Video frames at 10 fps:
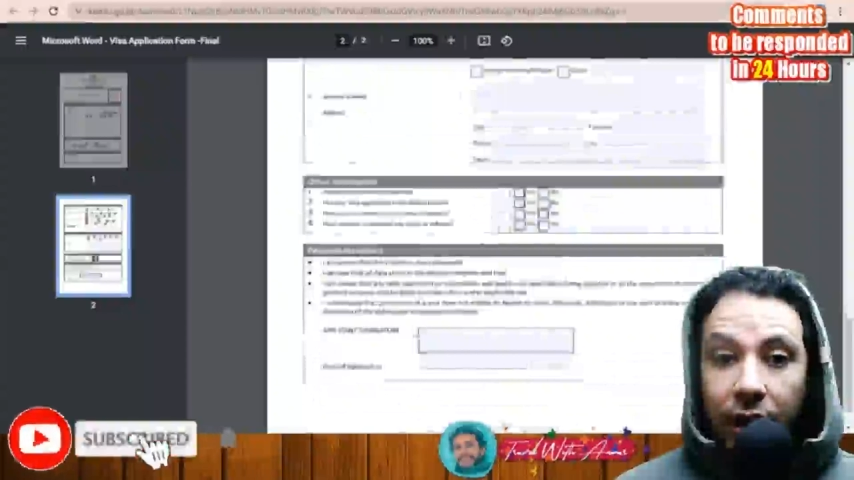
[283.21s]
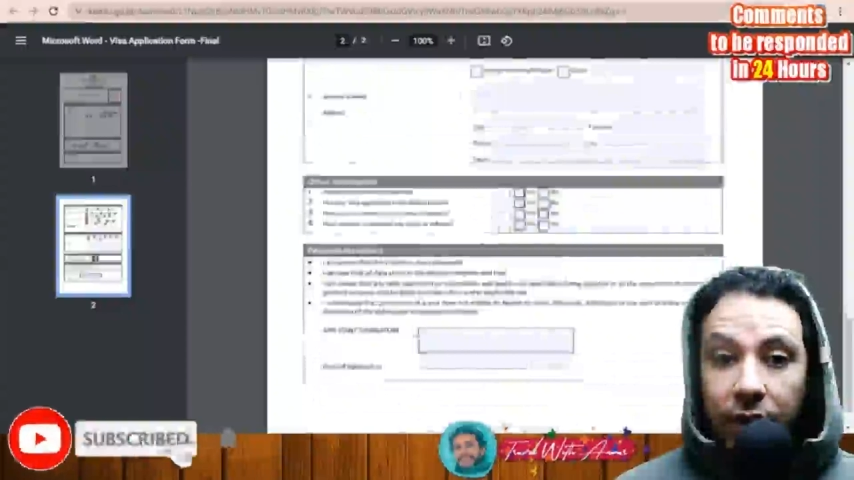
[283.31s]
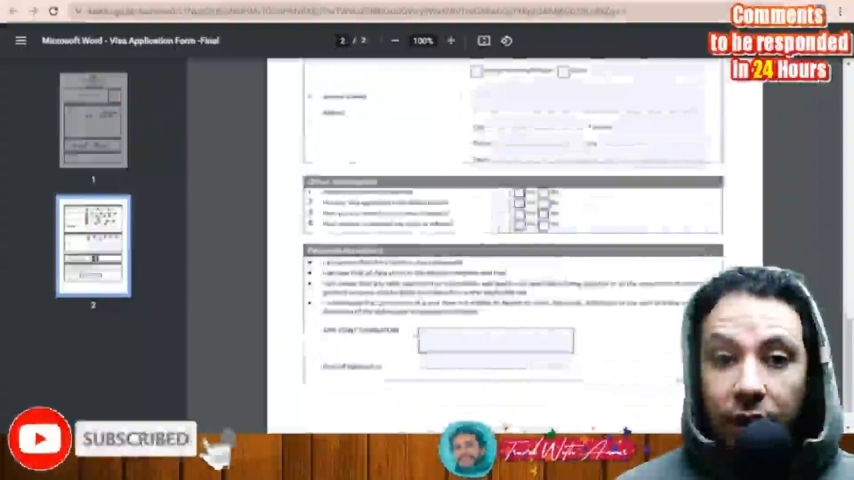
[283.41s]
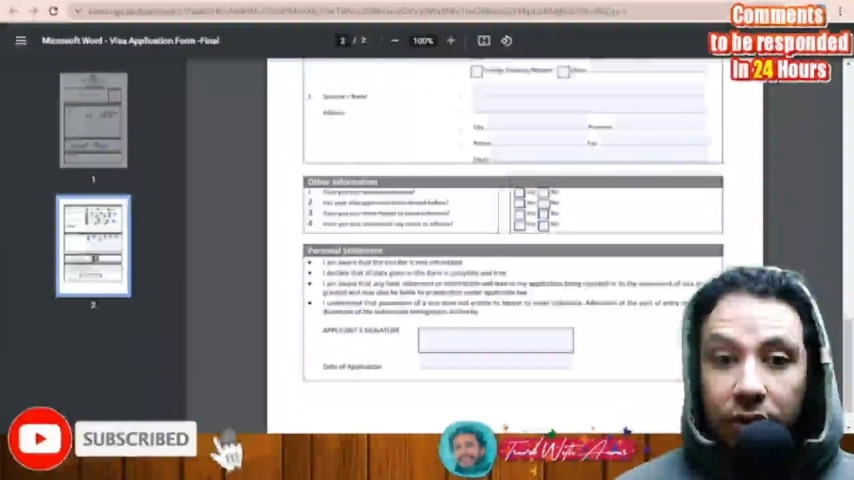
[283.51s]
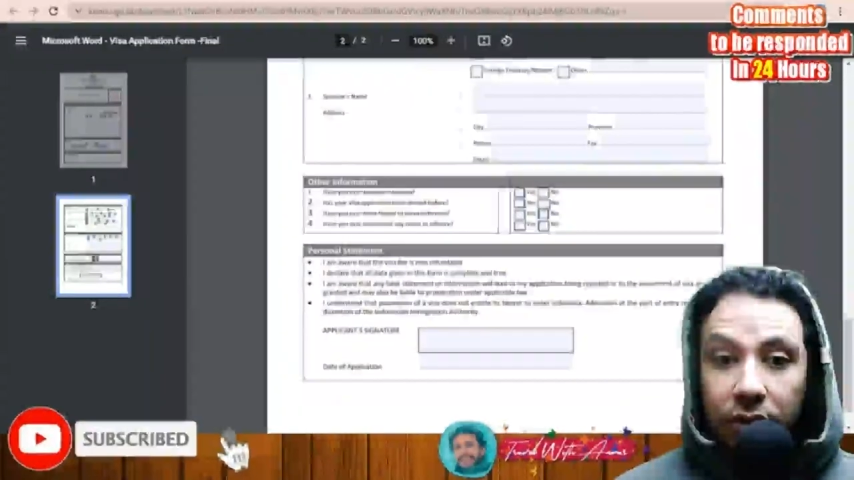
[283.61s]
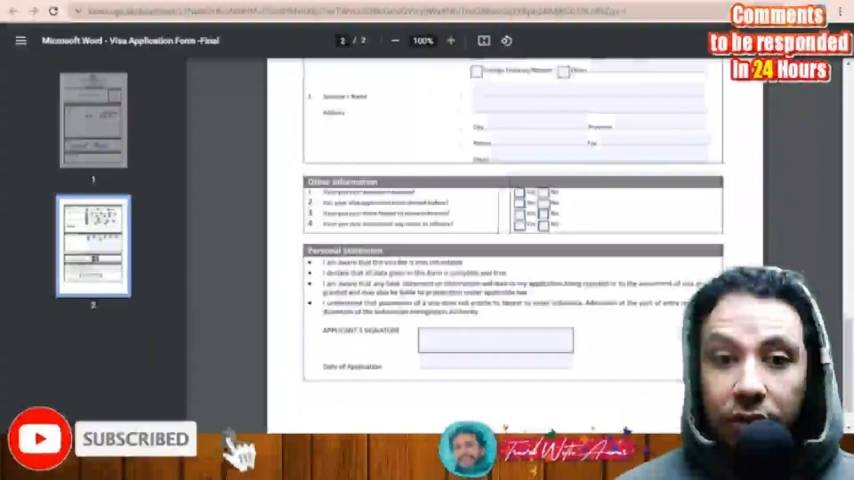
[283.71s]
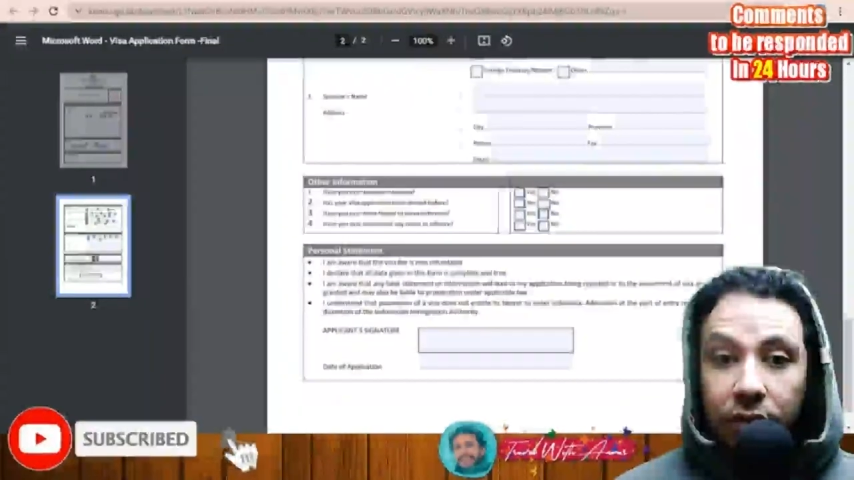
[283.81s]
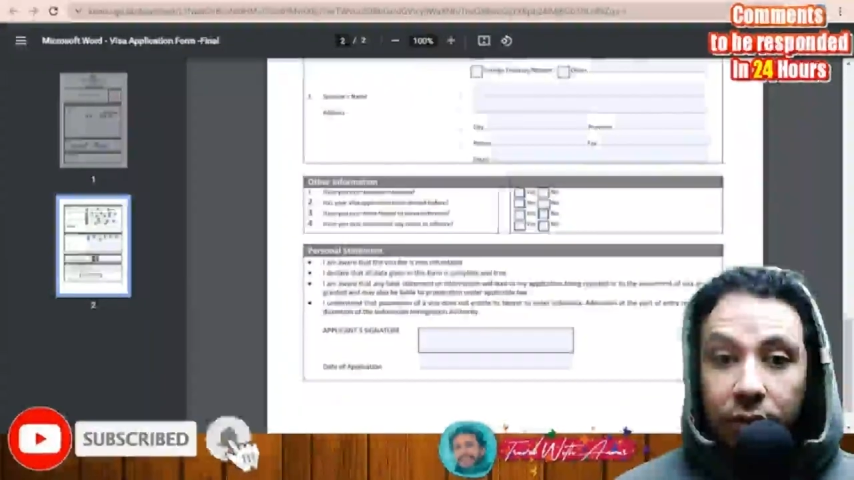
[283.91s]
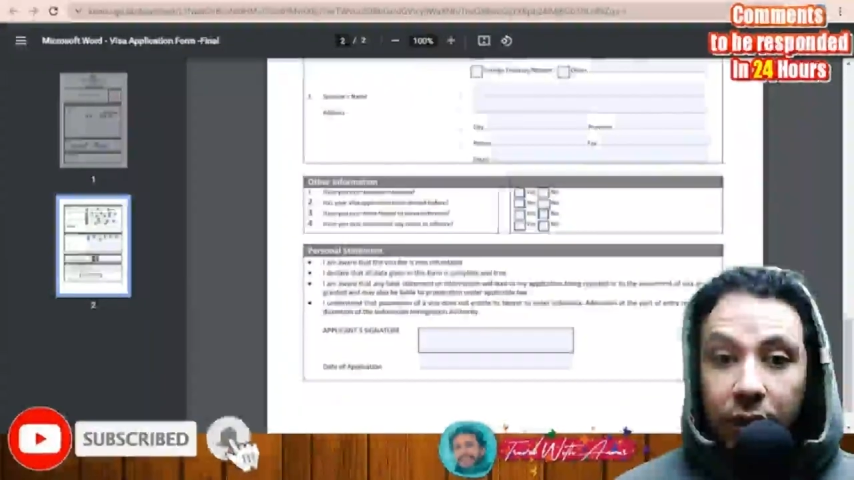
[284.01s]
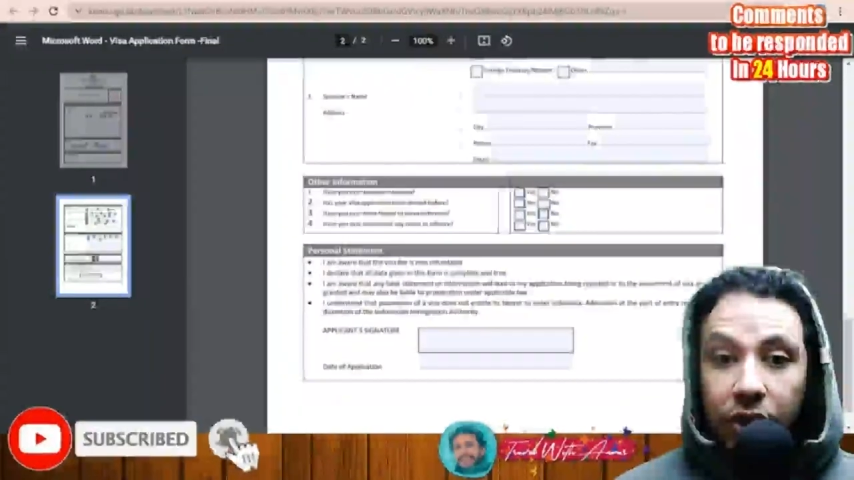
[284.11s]
and other
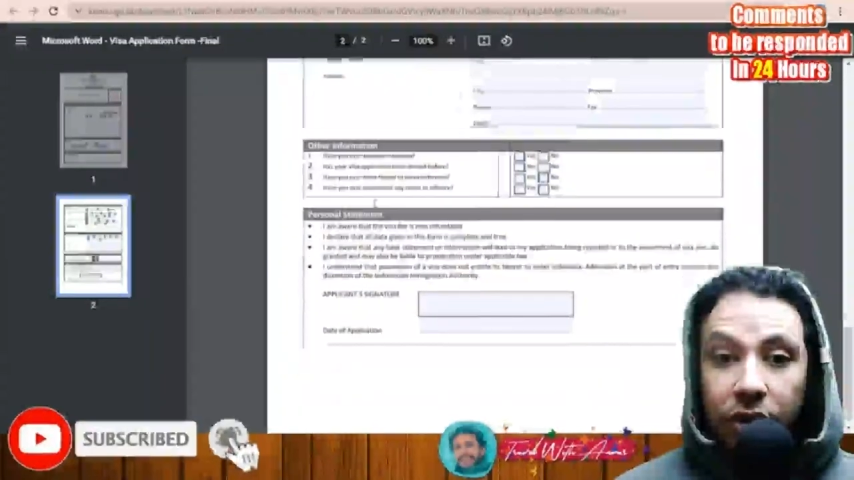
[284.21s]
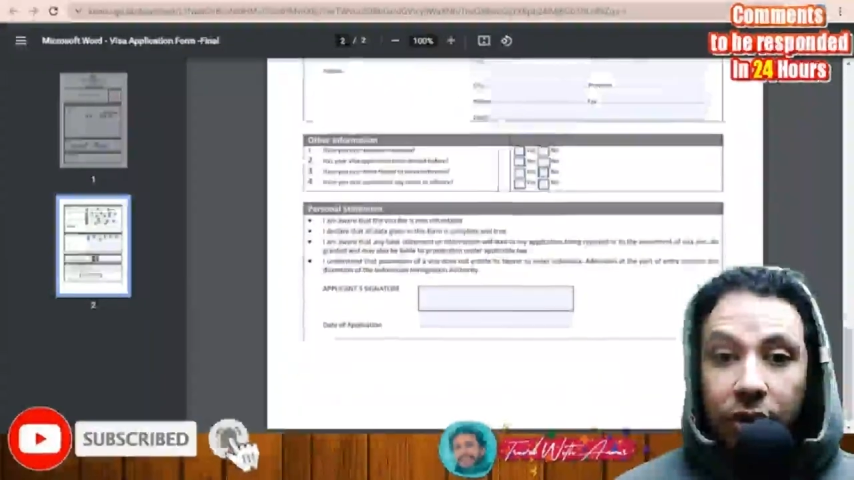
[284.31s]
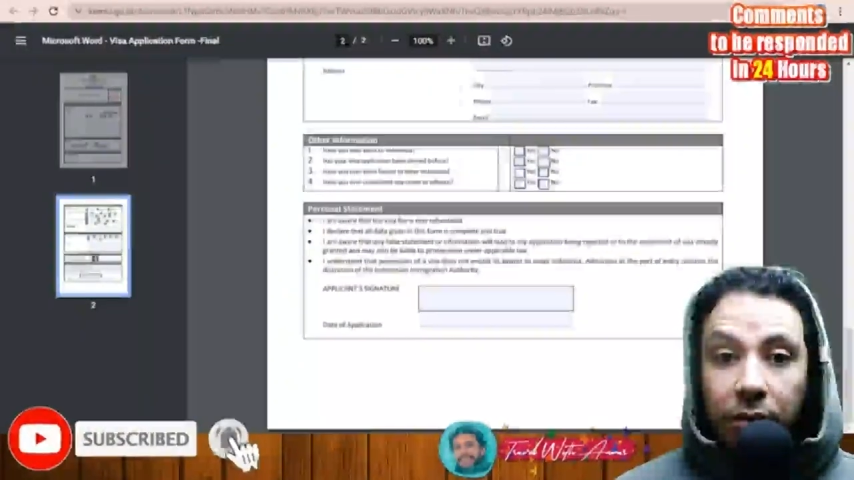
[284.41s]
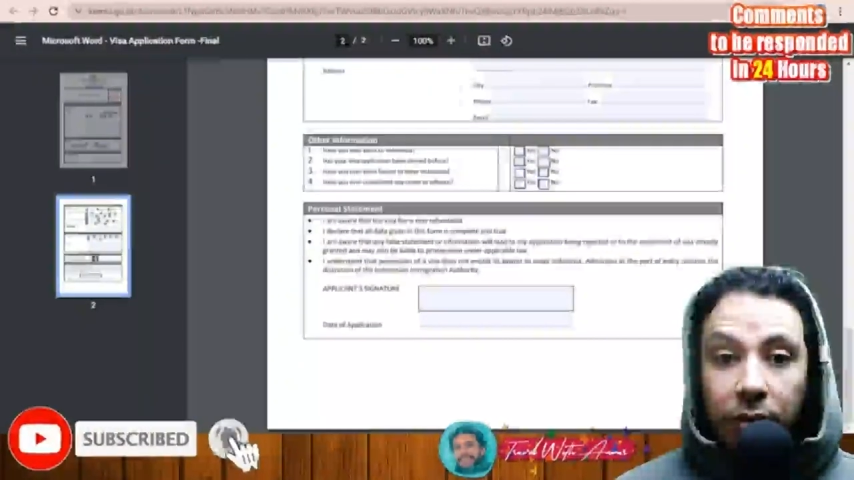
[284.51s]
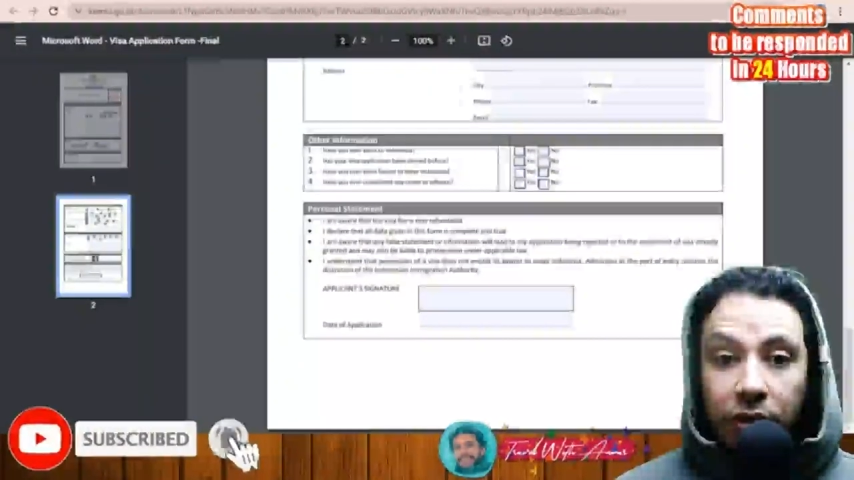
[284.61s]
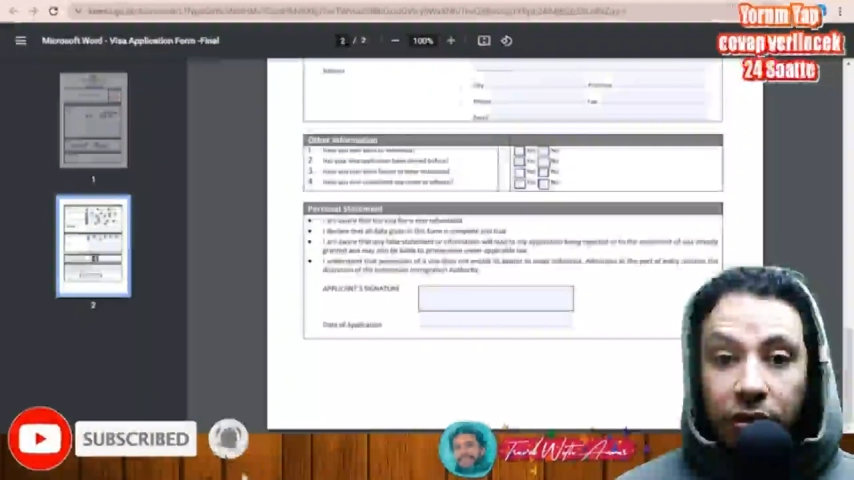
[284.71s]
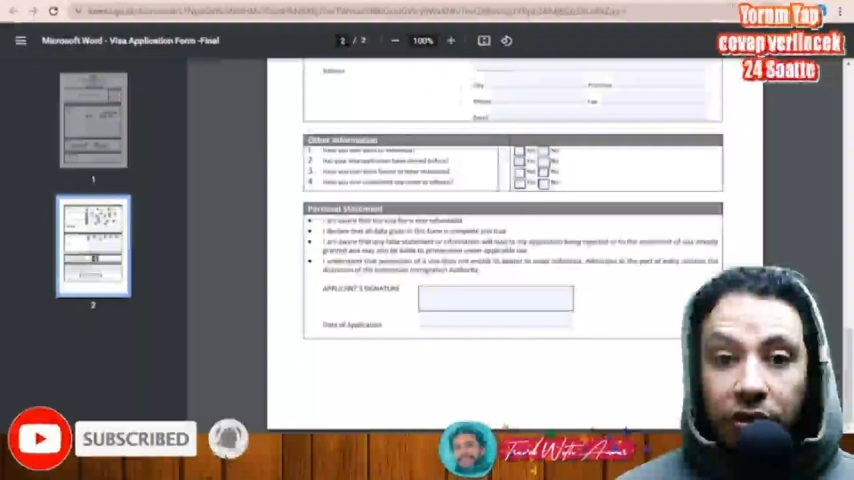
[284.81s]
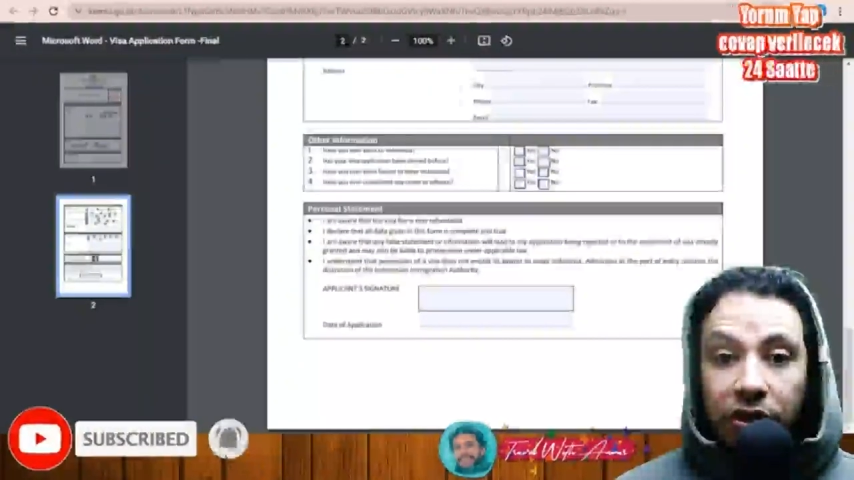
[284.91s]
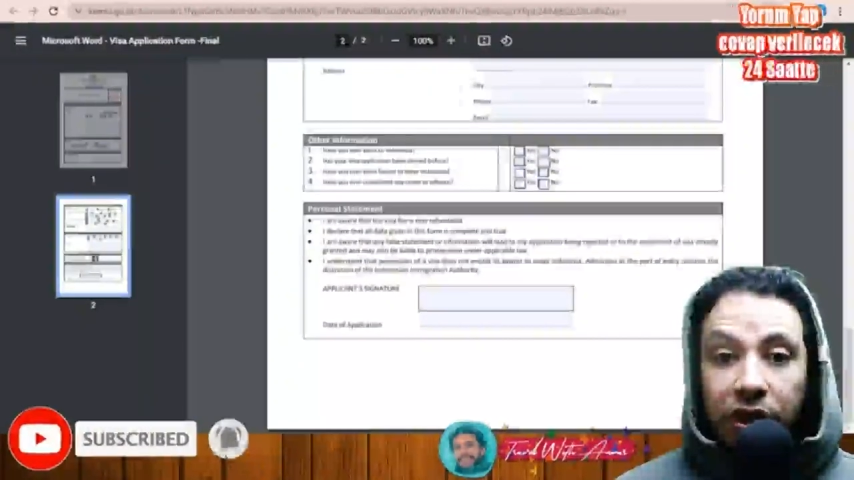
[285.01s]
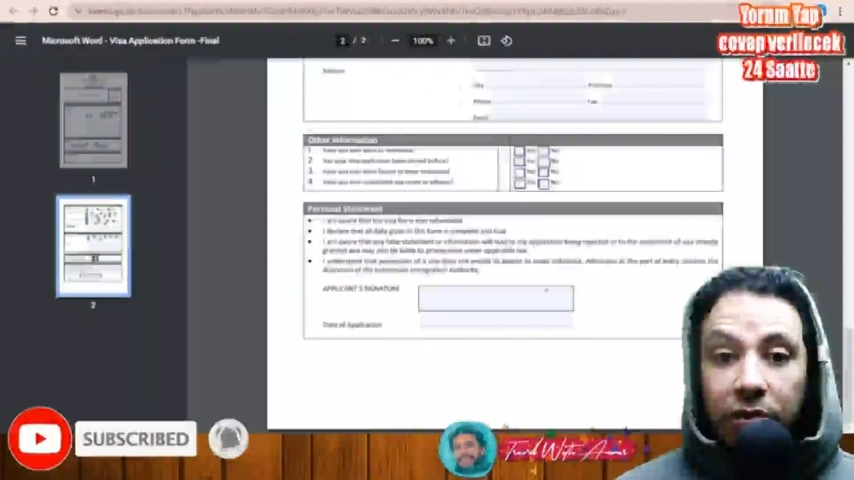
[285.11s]
information
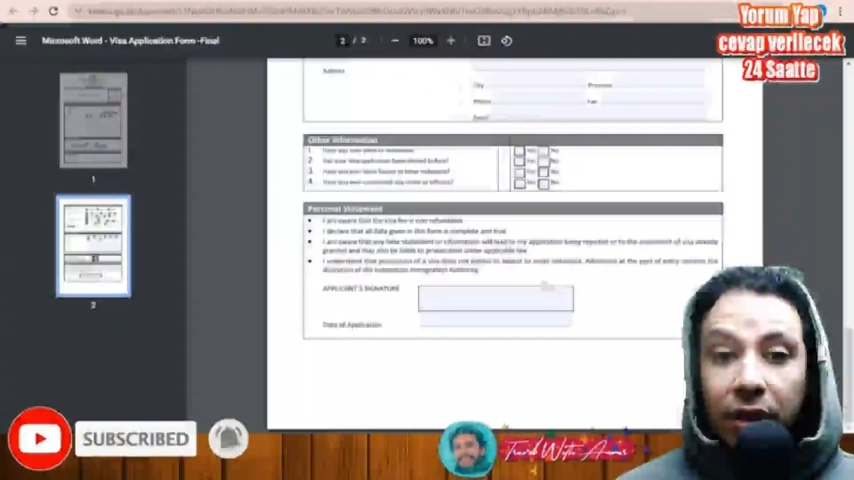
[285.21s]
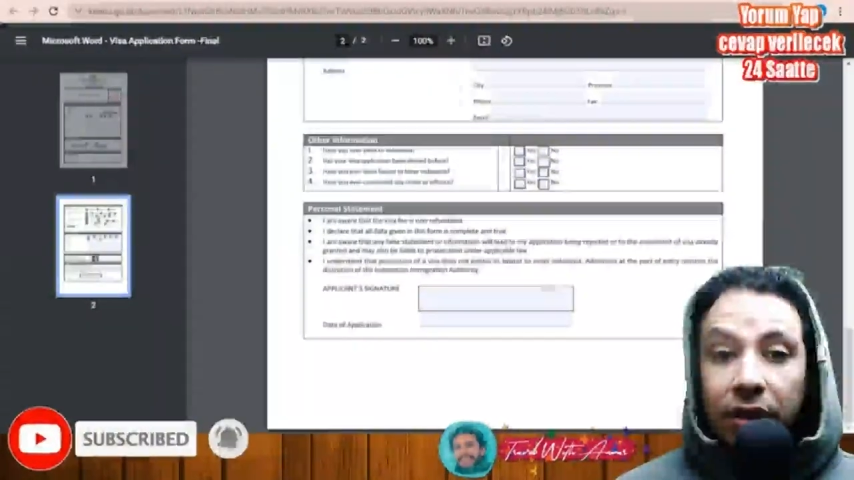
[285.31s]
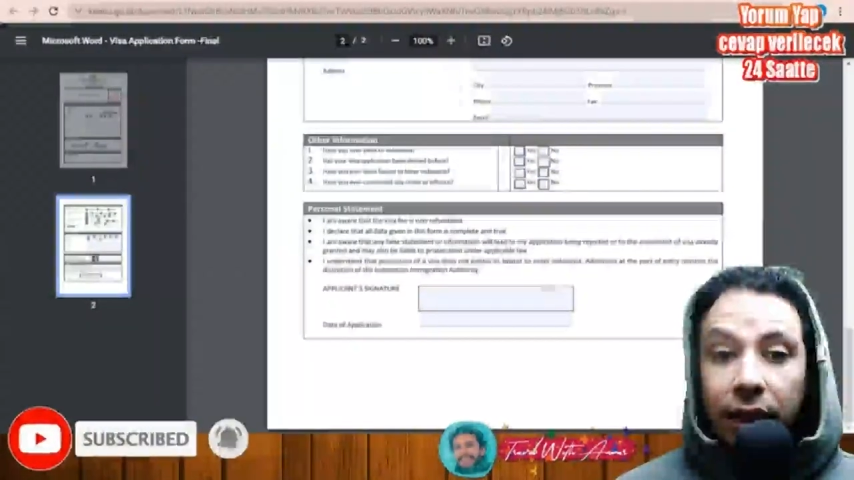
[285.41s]
personal statement